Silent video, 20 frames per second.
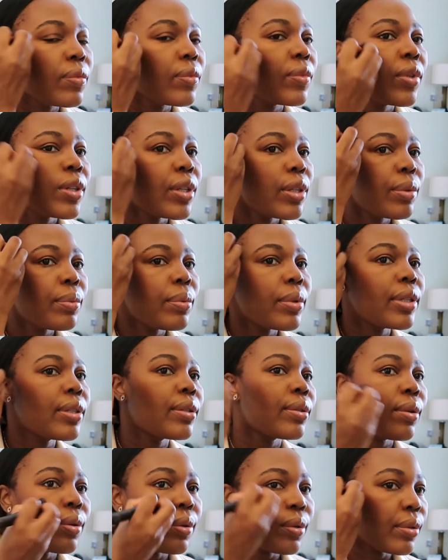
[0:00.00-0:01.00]
This one is
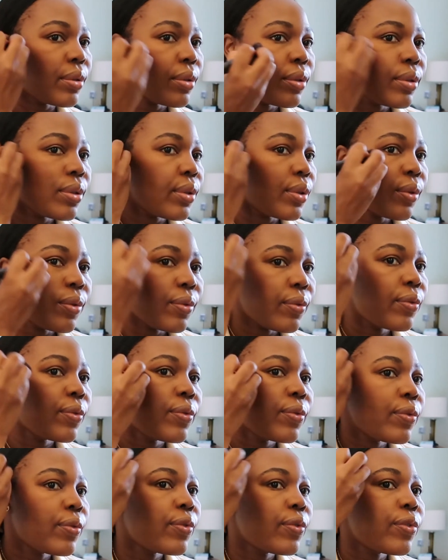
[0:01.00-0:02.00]
also
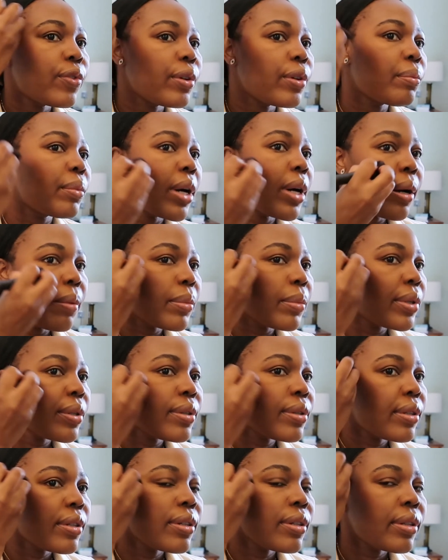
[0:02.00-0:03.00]
from
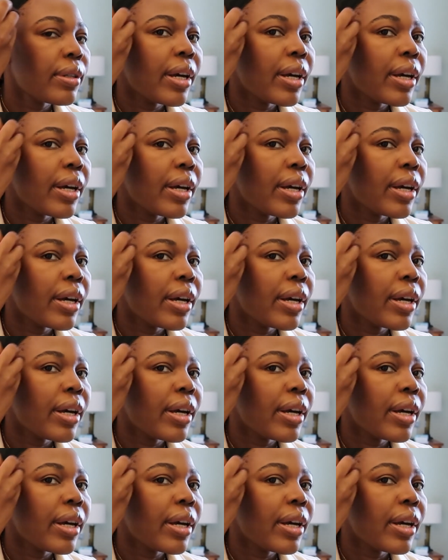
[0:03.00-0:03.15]
Amazon,